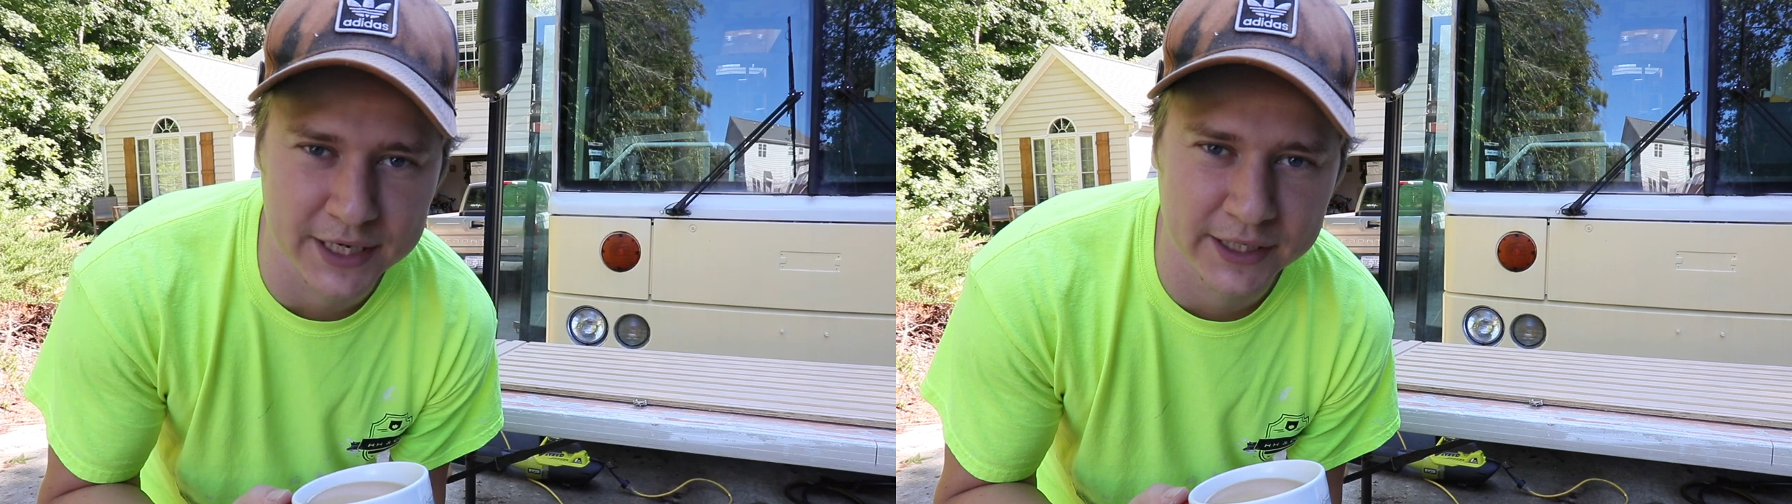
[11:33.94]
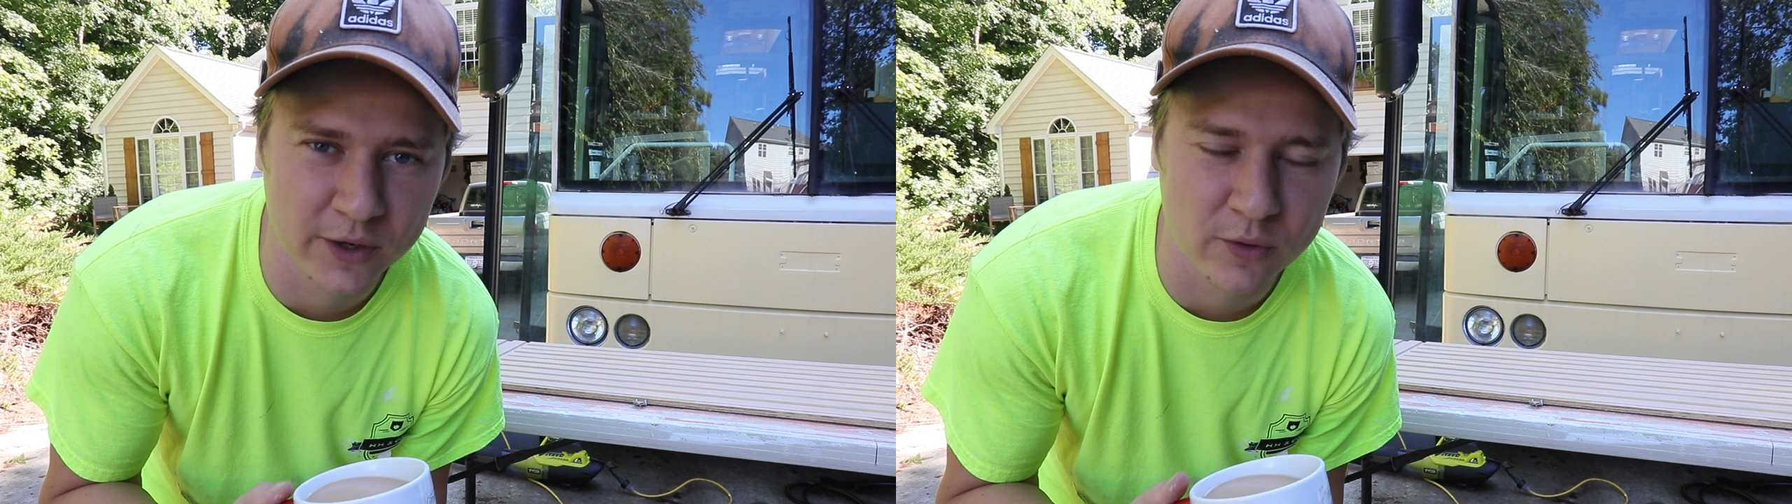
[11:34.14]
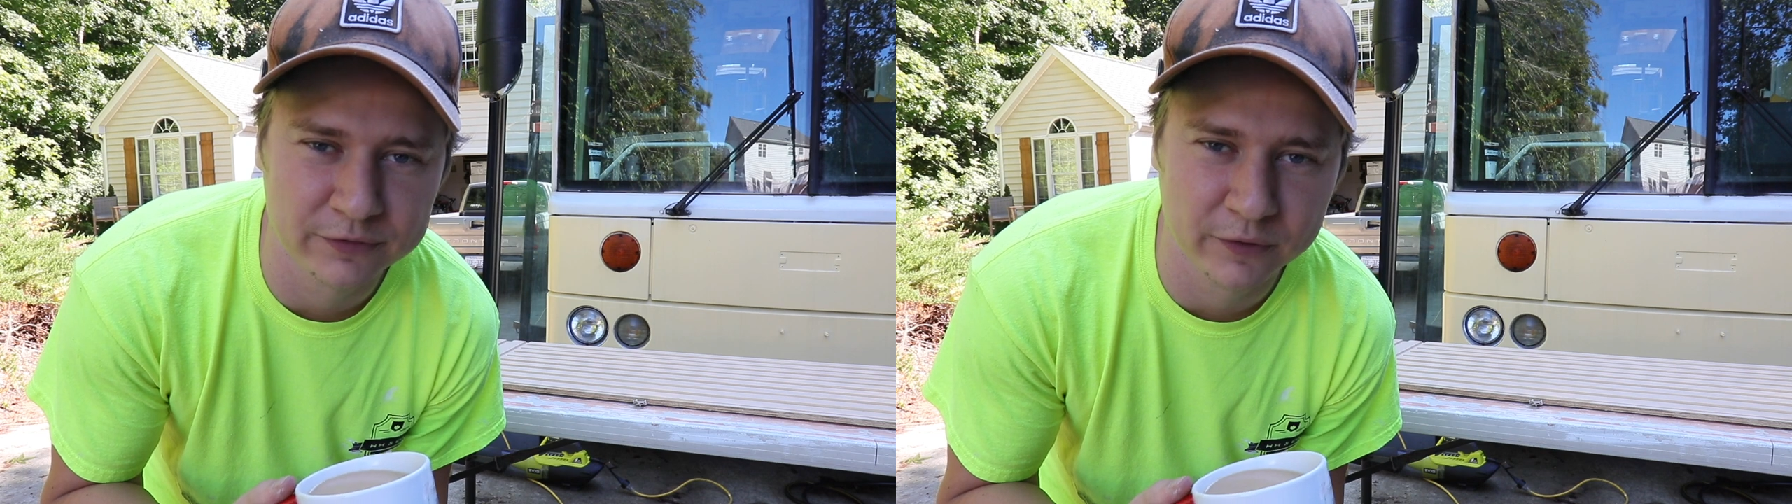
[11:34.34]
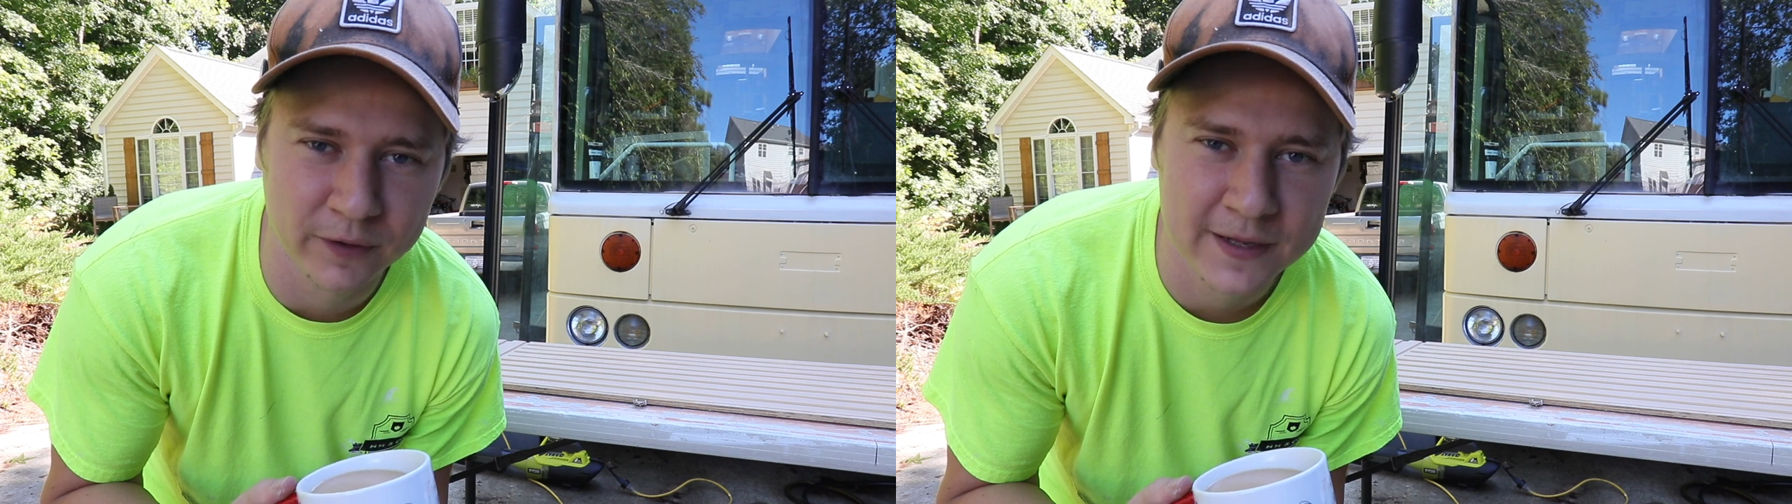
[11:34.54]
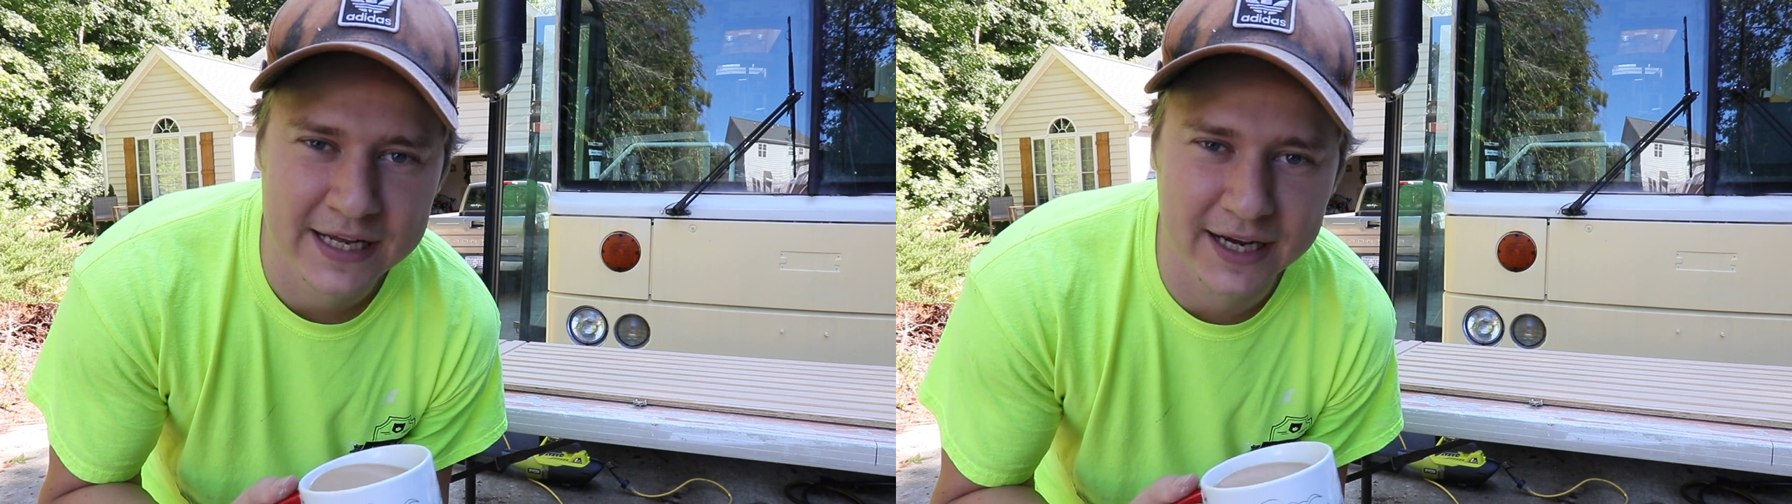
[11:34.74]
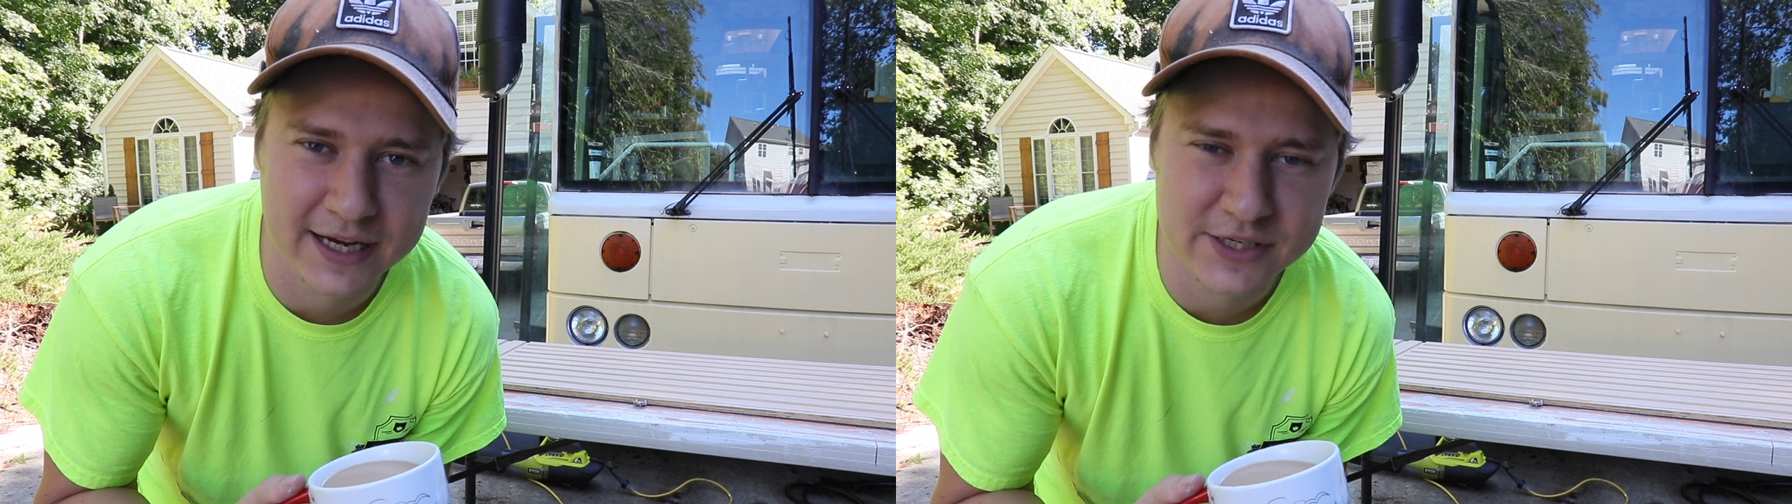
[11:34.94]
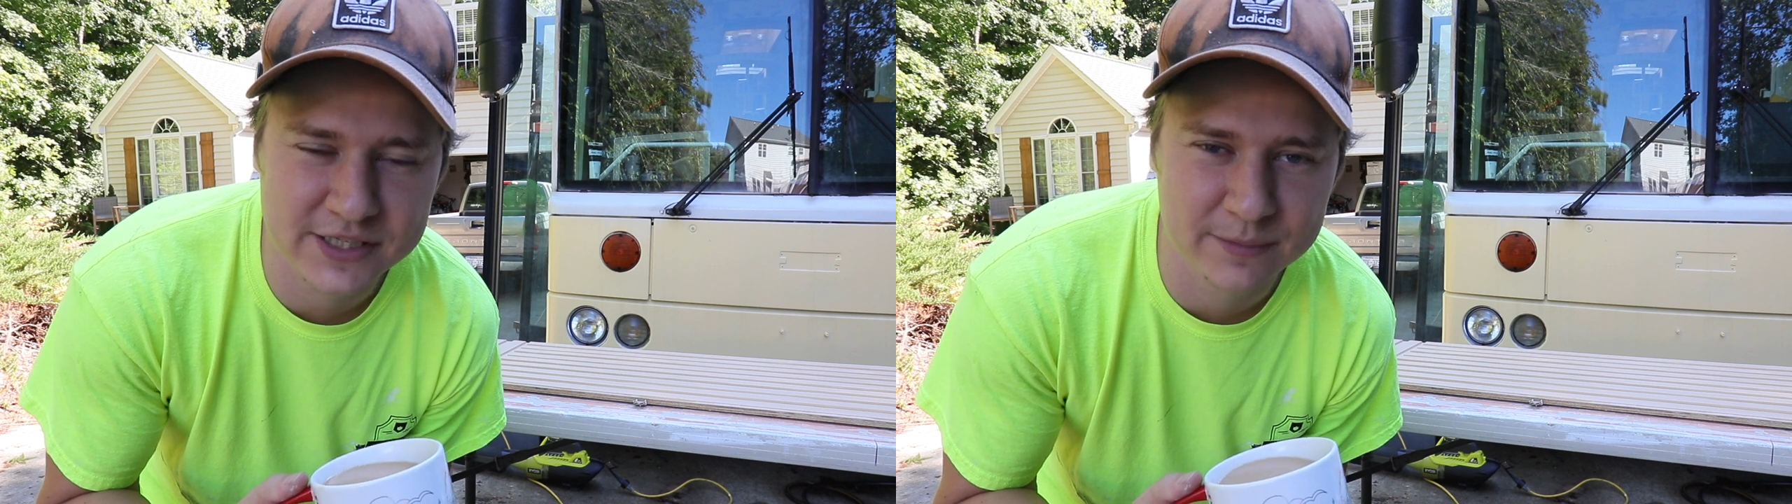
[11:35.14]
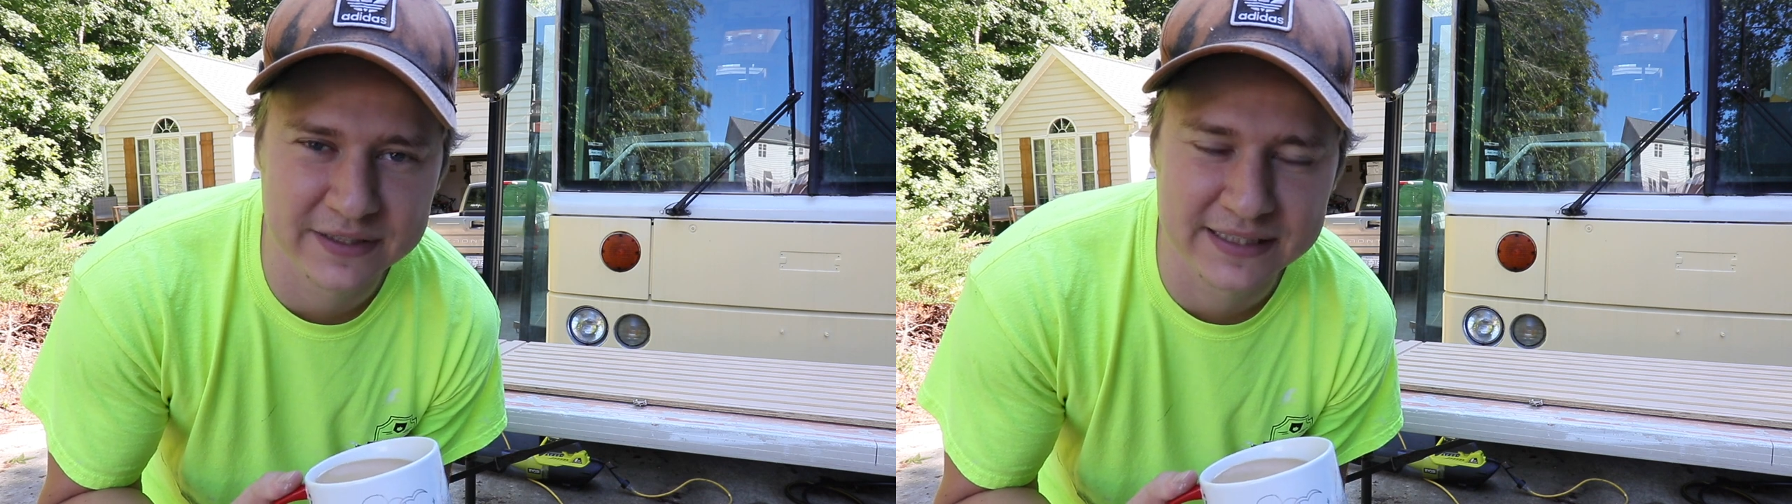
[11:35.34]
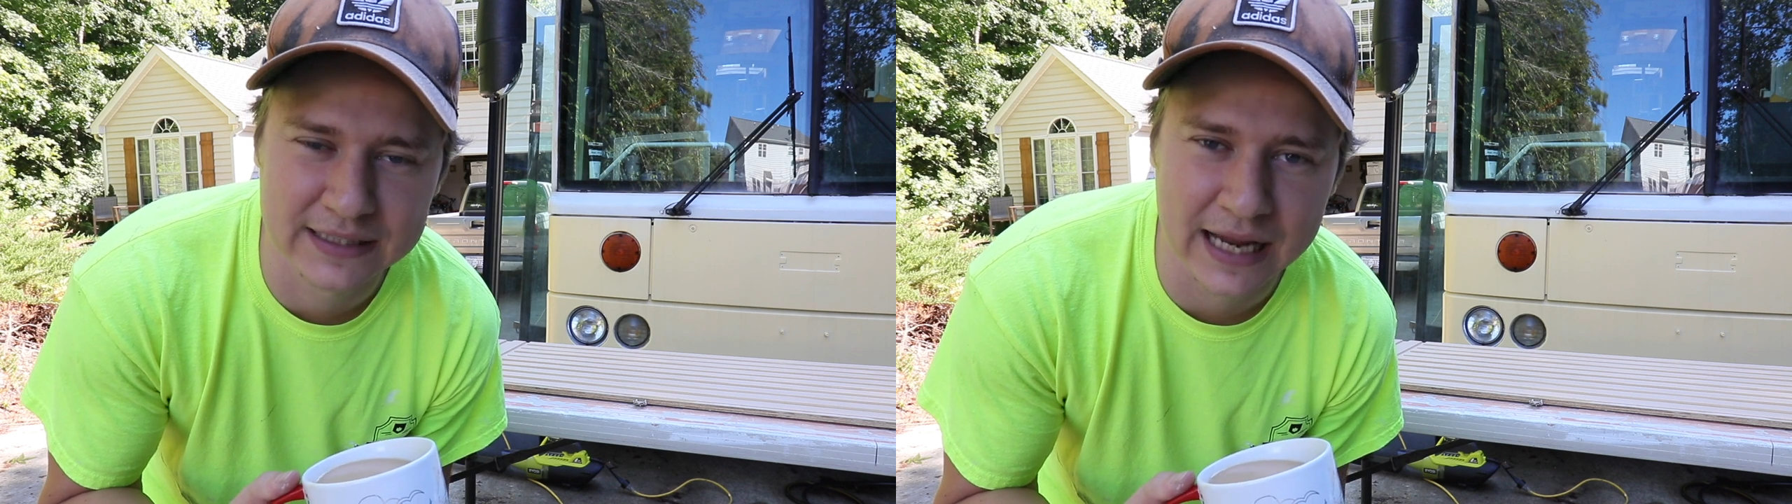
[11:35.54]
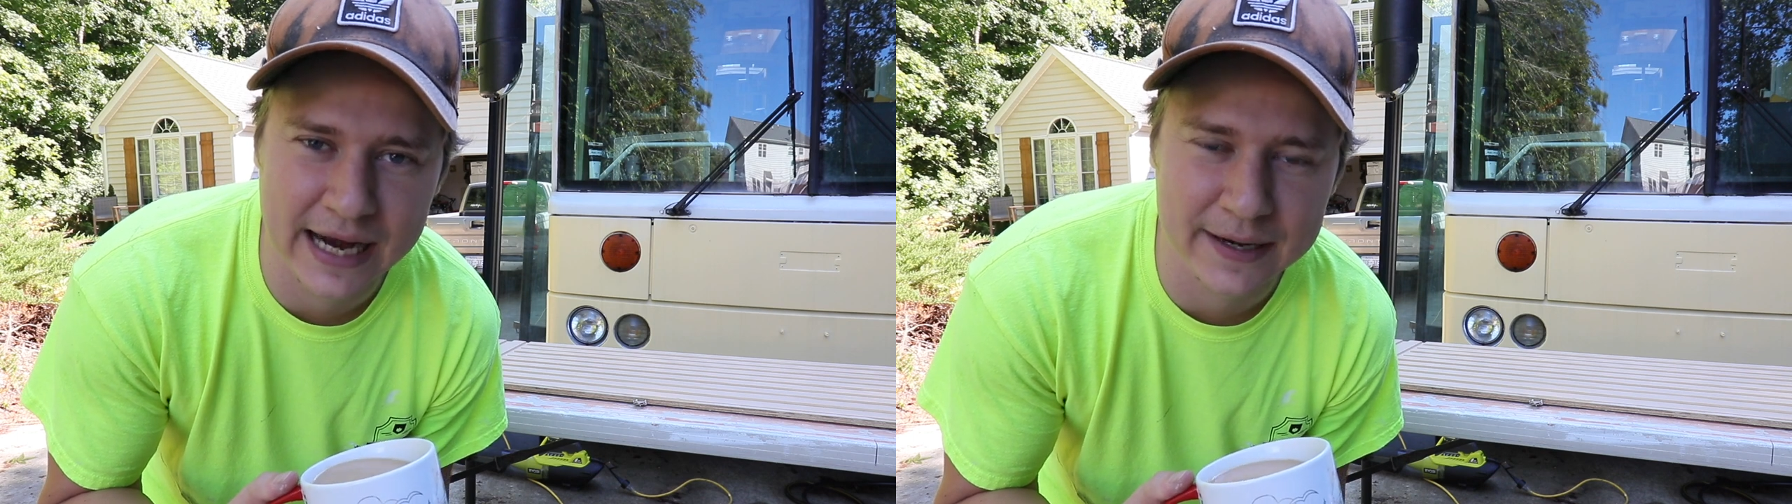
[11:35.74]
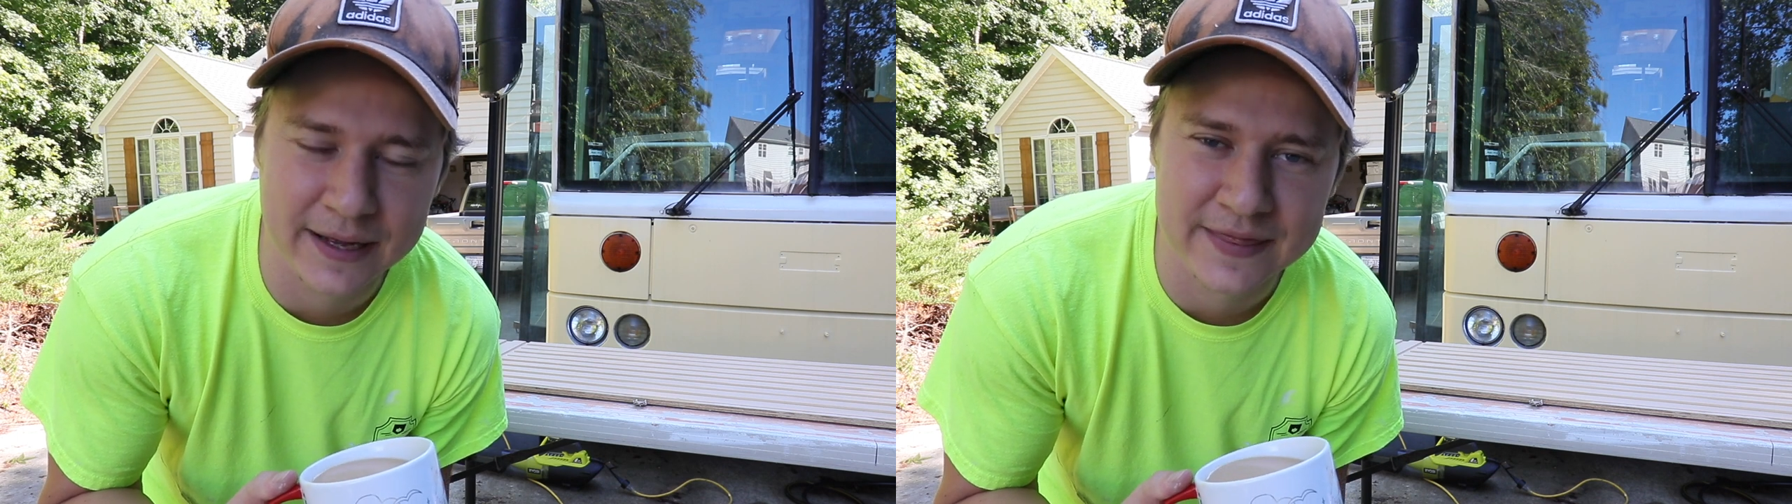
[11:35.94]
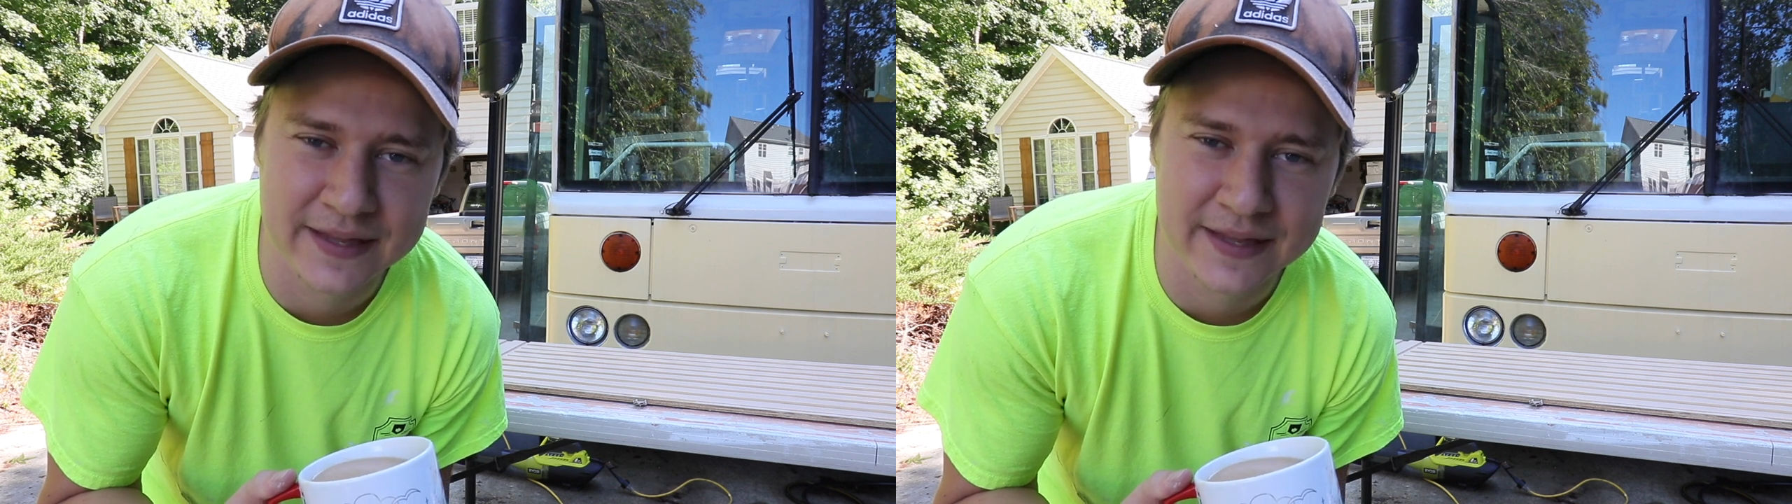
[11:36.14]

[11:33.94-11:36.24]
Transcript: to go for. Just something light. And